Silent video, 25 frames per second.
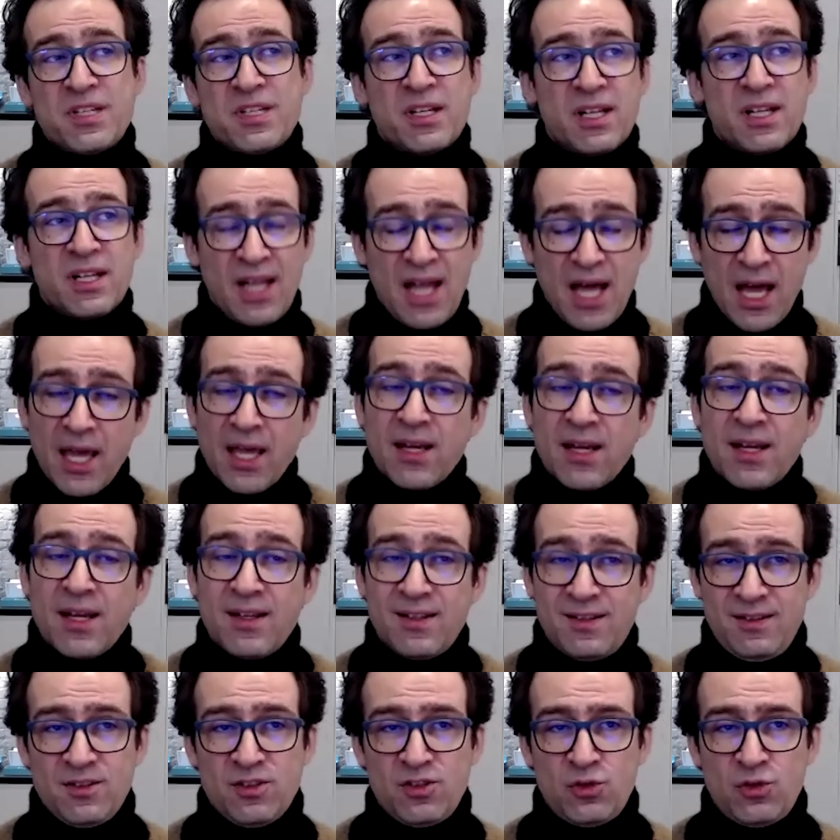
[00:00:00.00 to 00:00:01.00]
declining
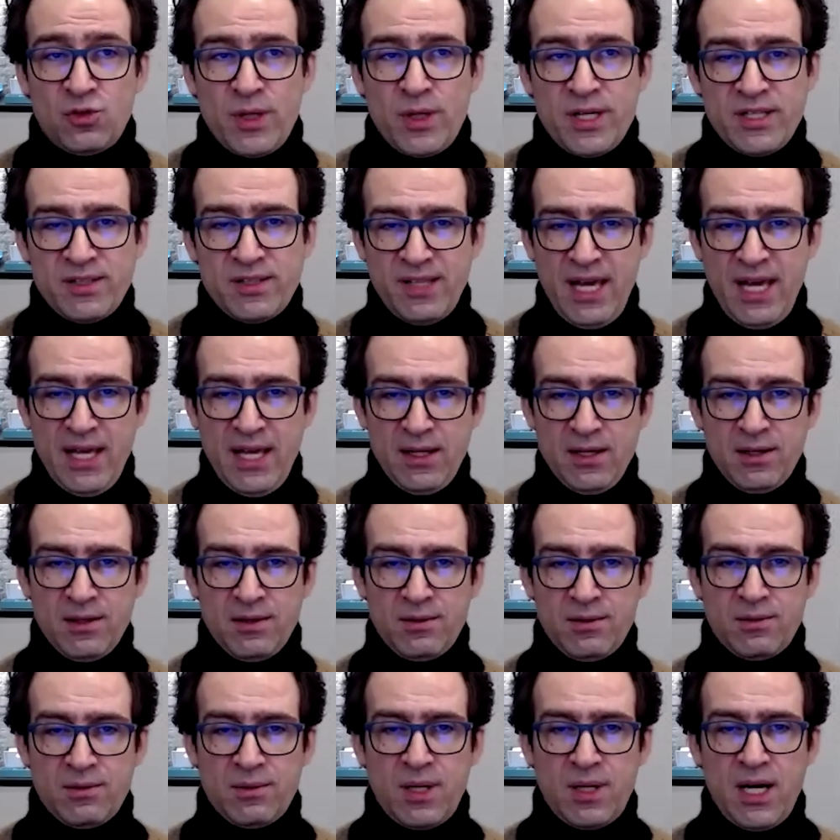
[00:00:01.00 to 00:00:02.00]
since 2010,
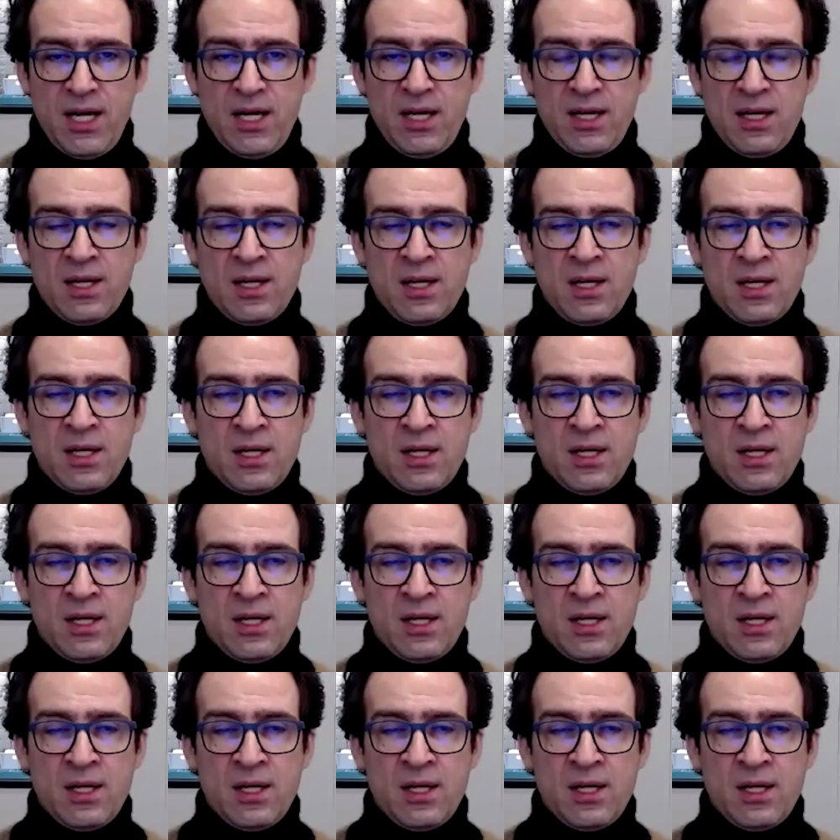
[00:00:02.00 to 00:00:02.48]
right?